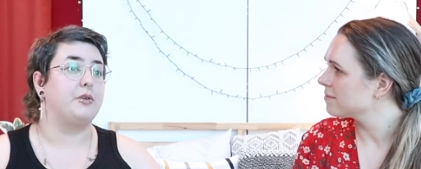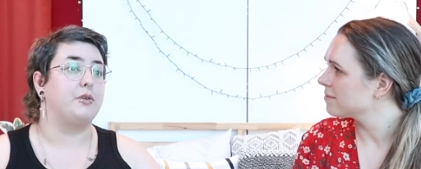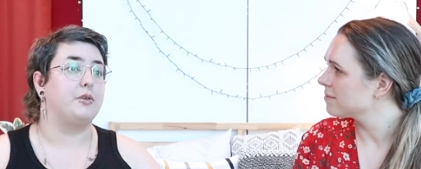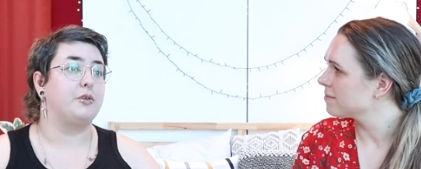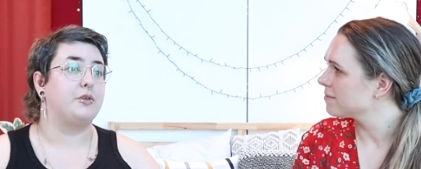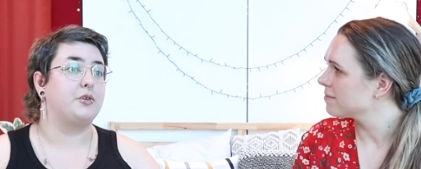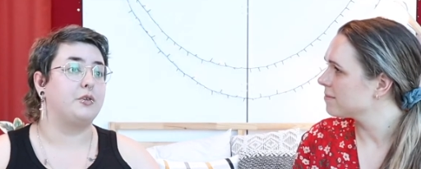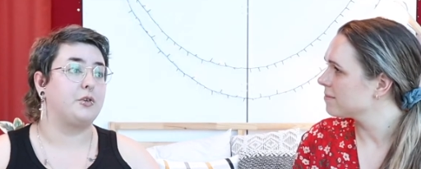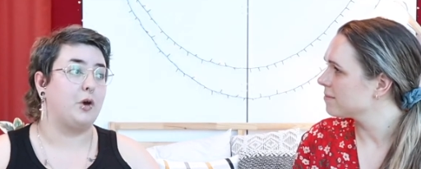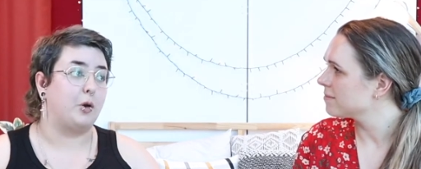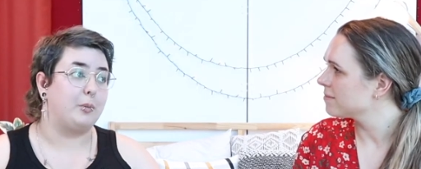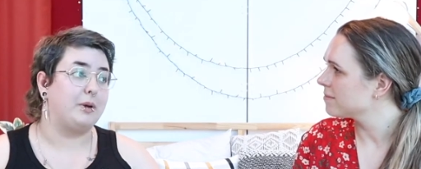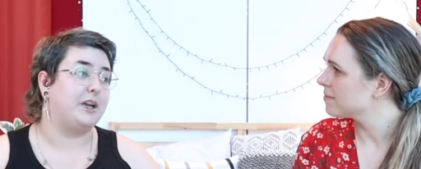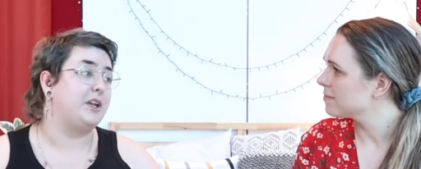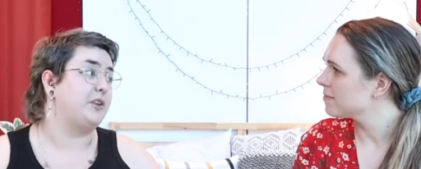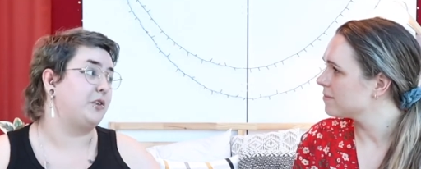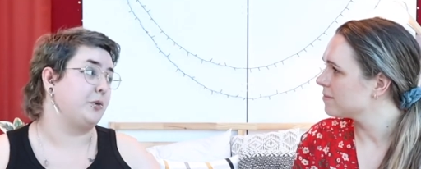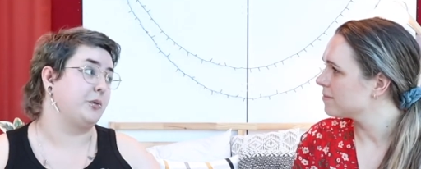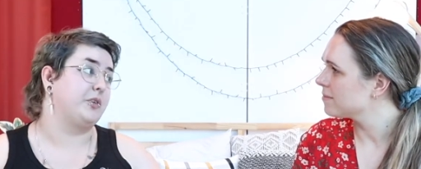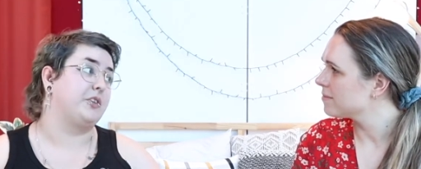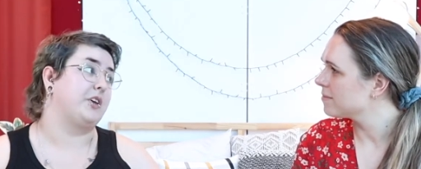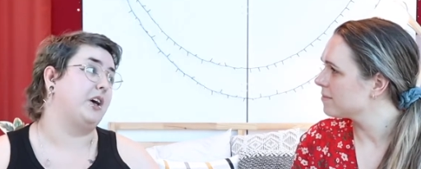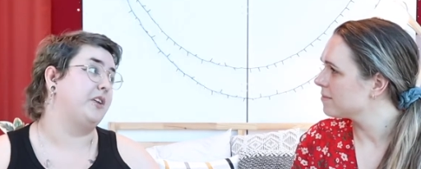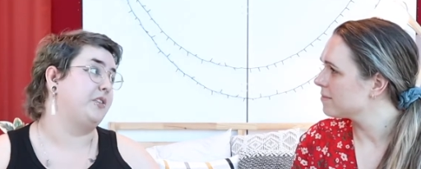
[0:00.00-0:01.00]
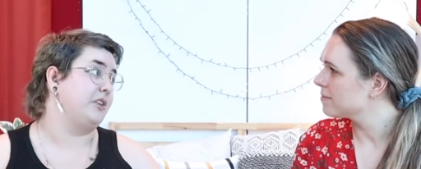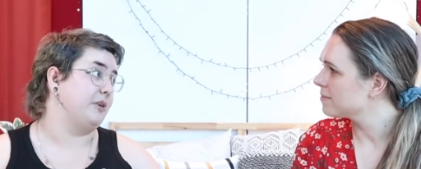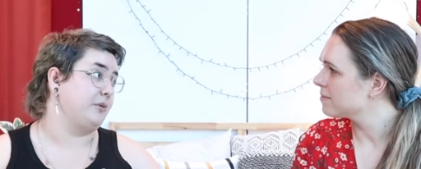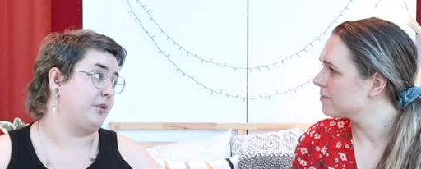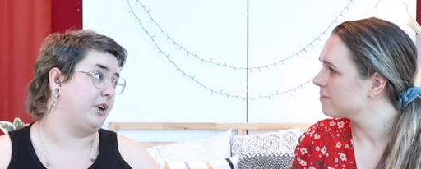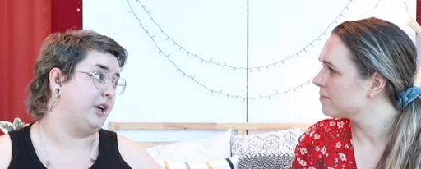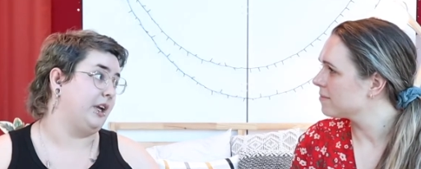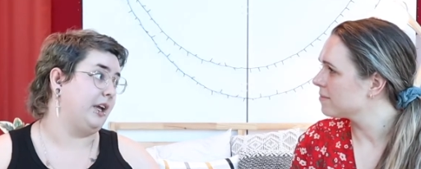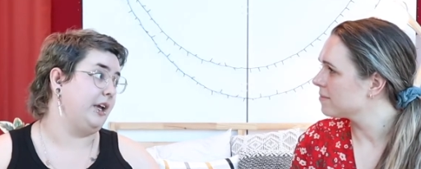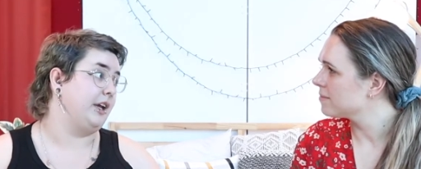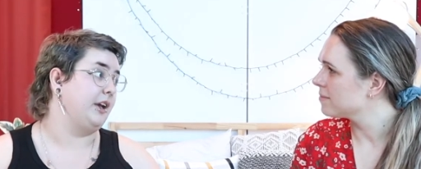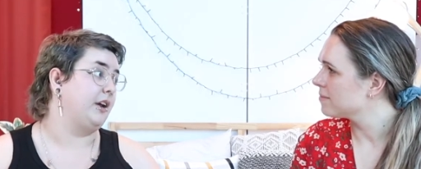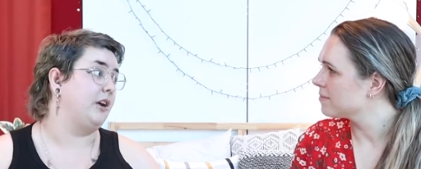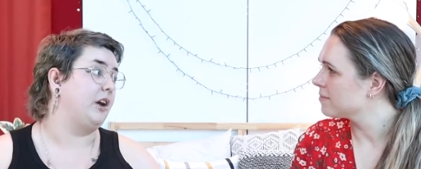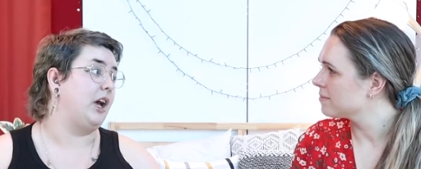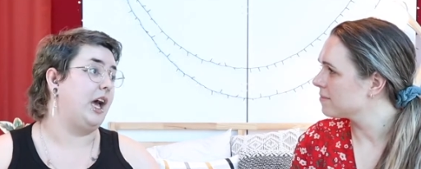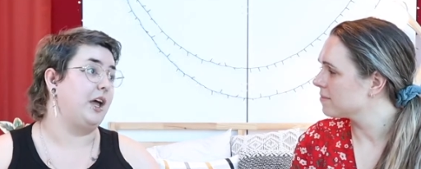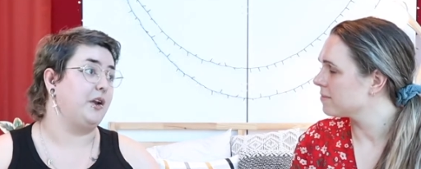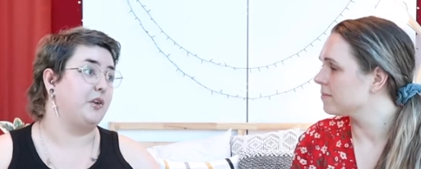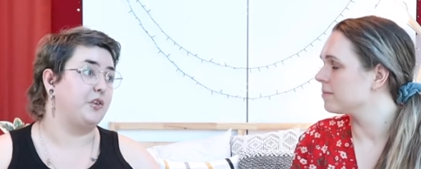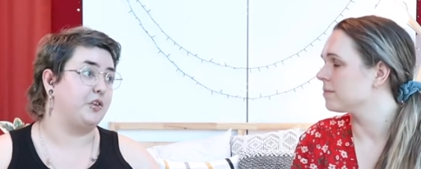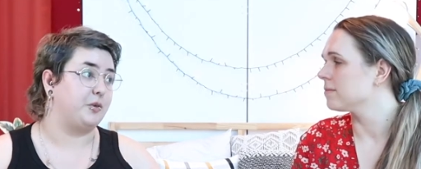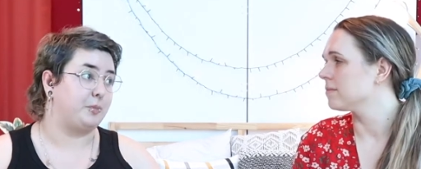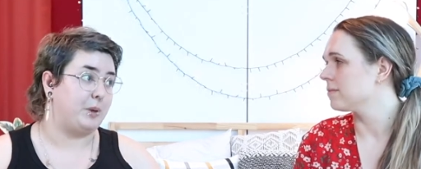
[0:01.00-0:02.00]
Speaker 1: so many suicides every year,
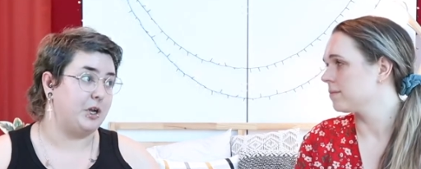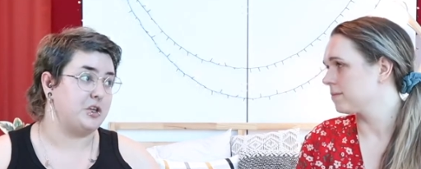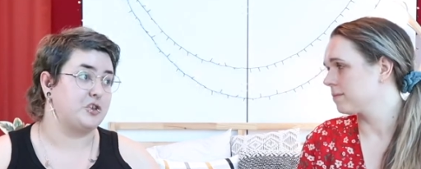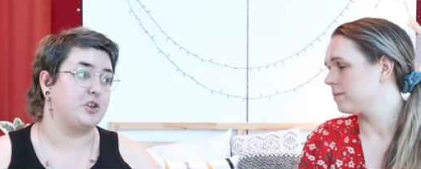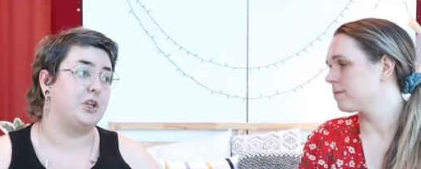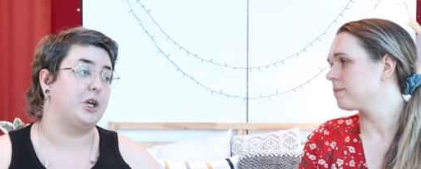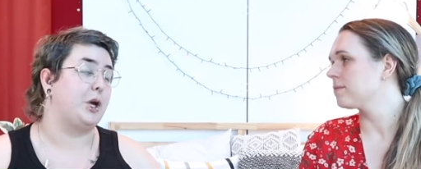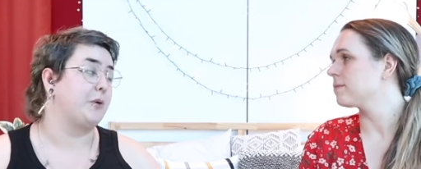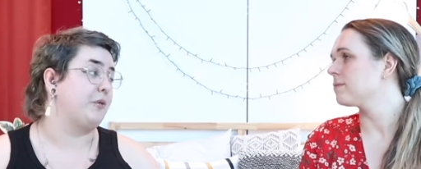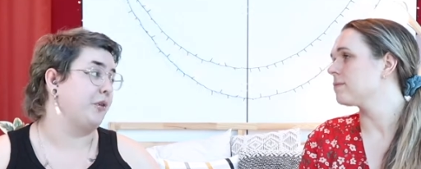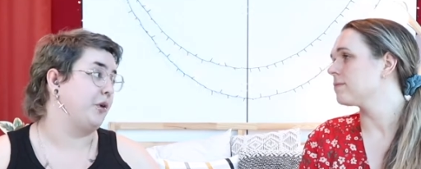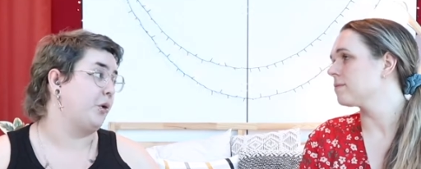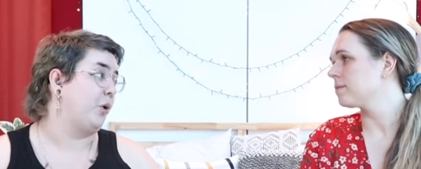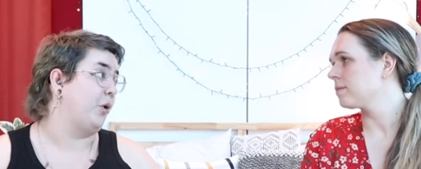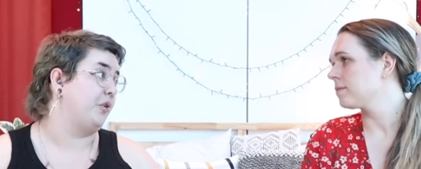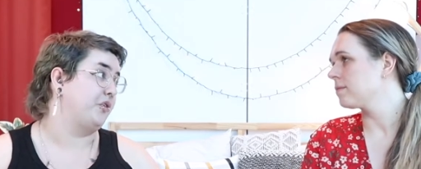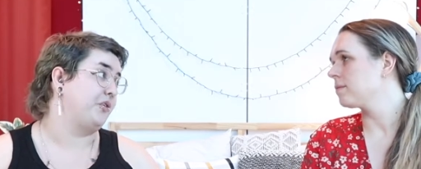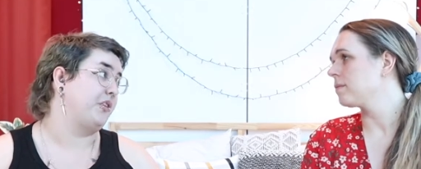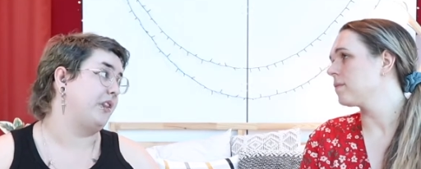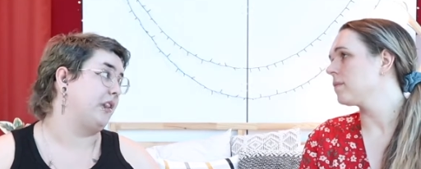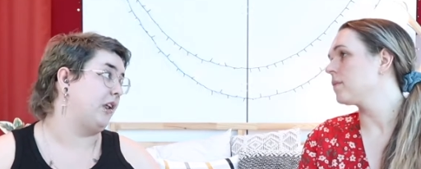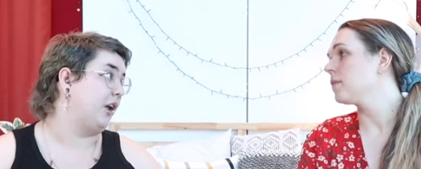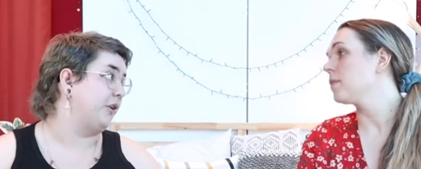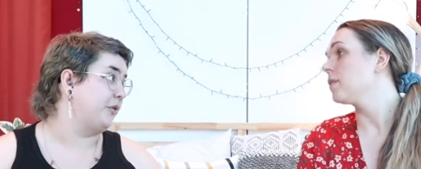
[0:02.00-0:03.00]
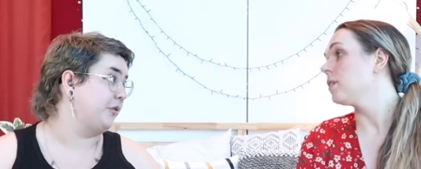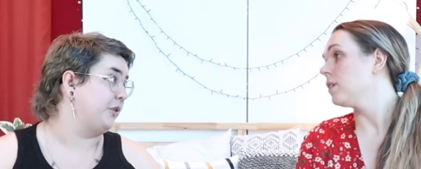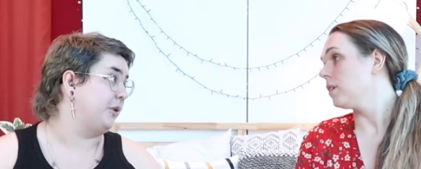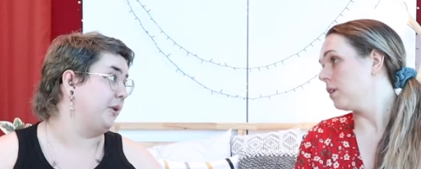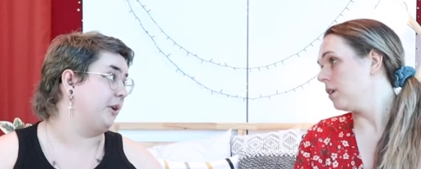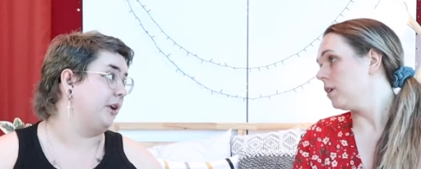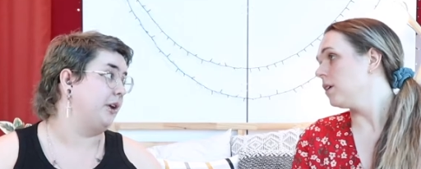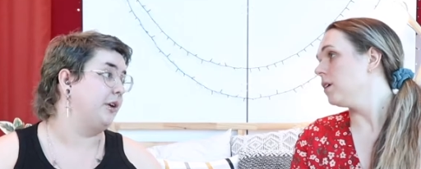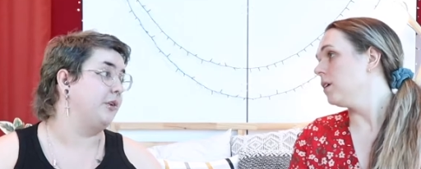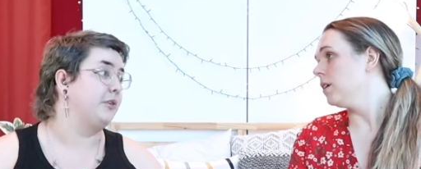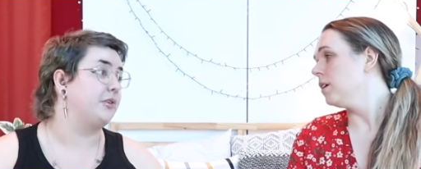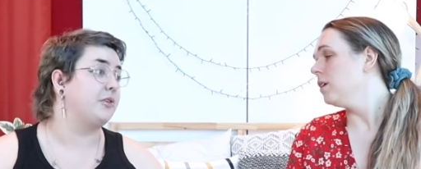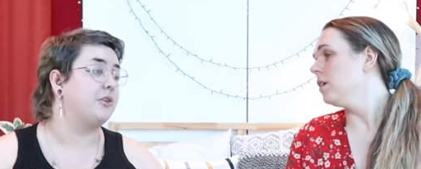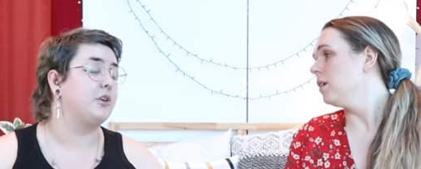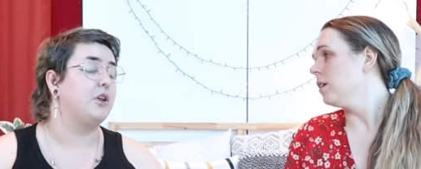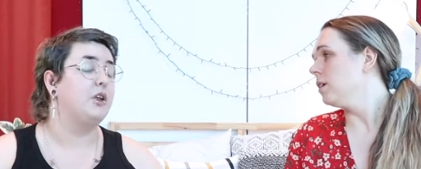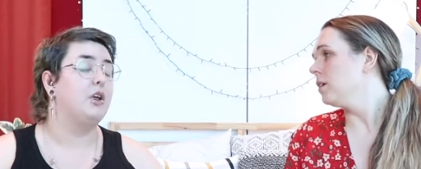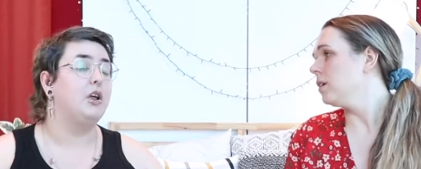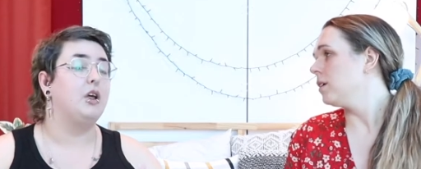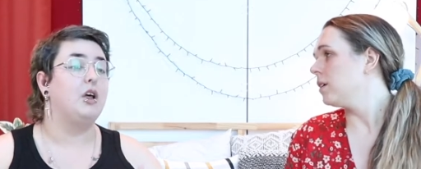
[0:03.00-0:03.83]
and especially over the course of the last few years.